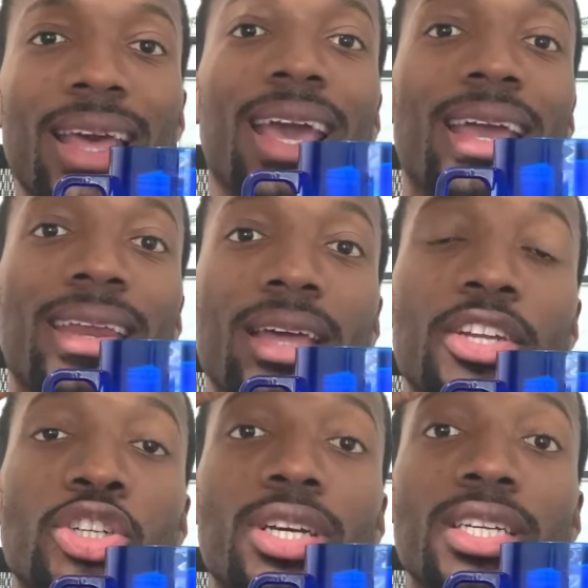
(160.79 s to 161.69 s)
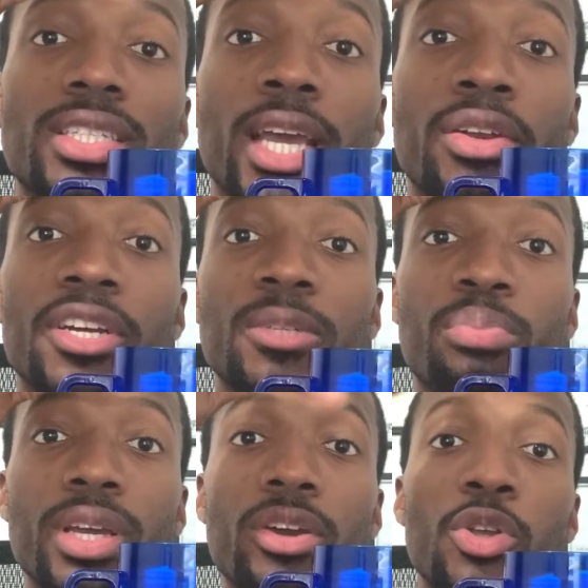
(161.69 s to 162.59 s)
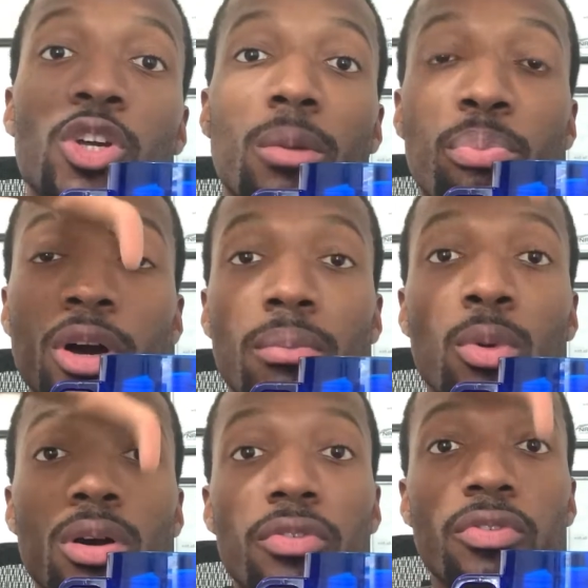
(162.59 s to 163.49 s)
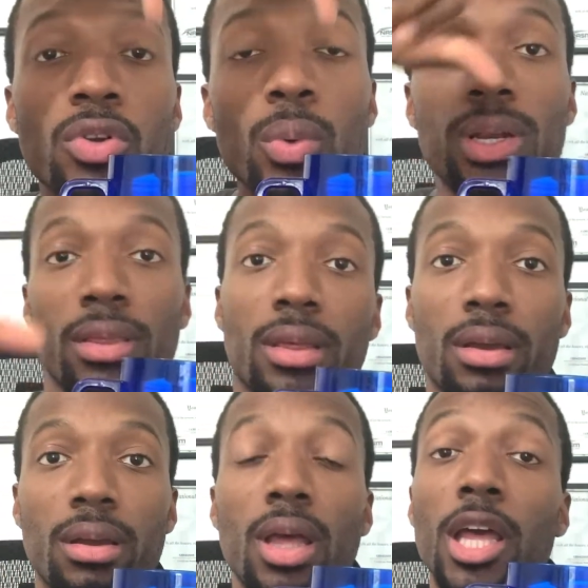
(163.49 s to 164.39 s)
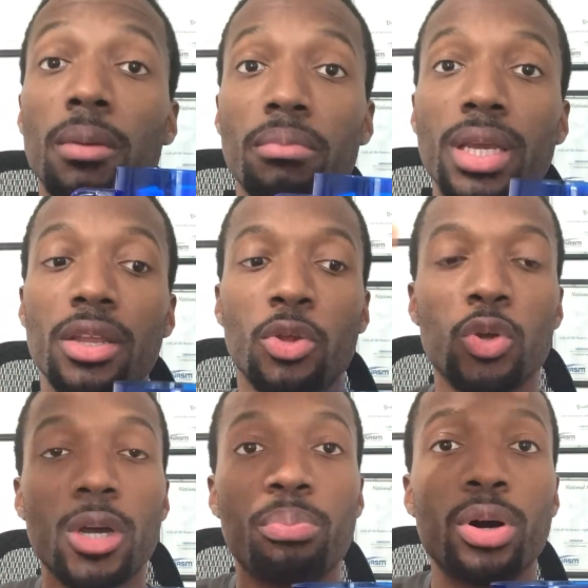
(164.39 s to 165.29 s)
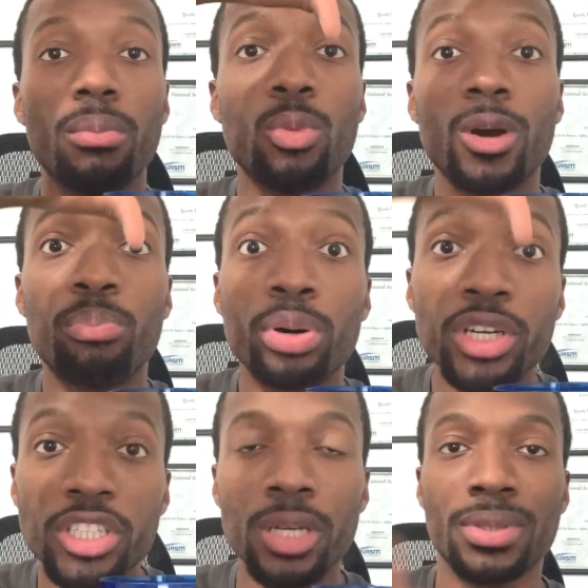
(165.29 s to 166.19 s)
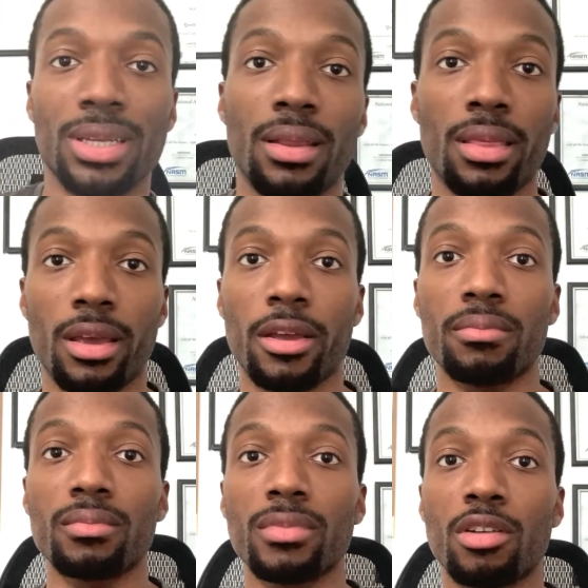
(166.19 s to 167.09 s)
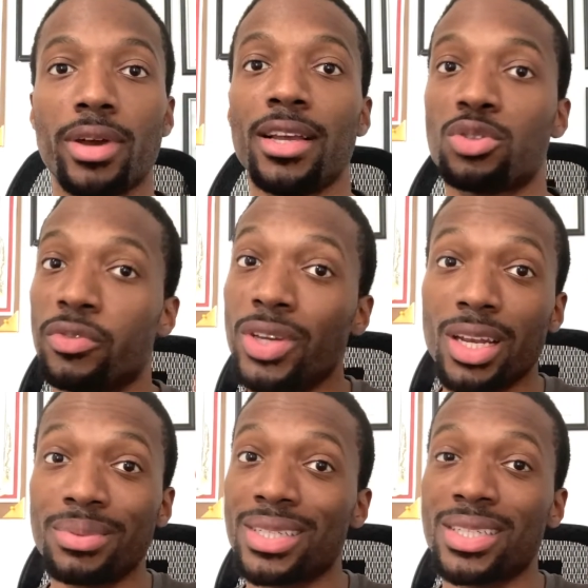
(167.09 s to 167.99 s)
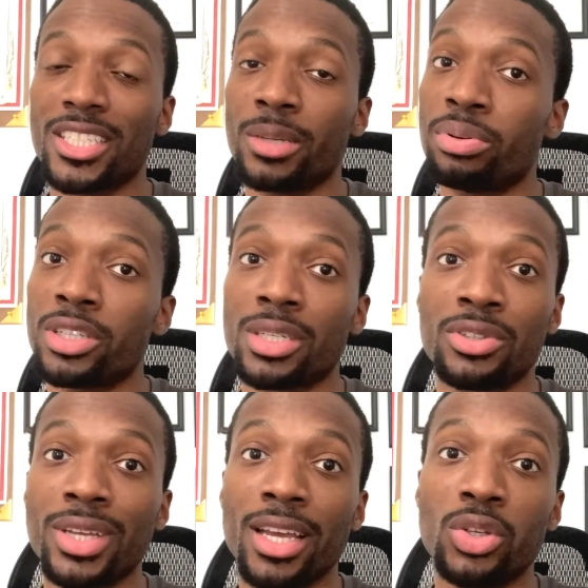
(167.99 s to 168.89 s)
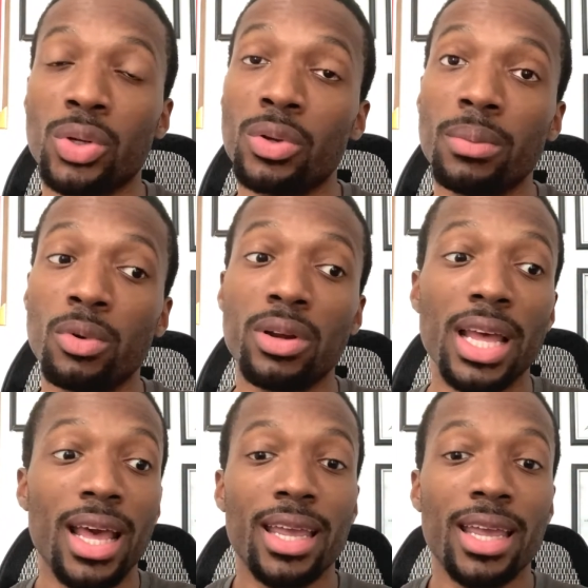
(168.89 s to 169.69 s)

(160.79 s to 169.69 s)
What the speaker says: And now that your container is bigger, you could put more fluid in there, meaning you could put more push-ups in there, right? So if you get up to 60 push-ups, you can't do anymore.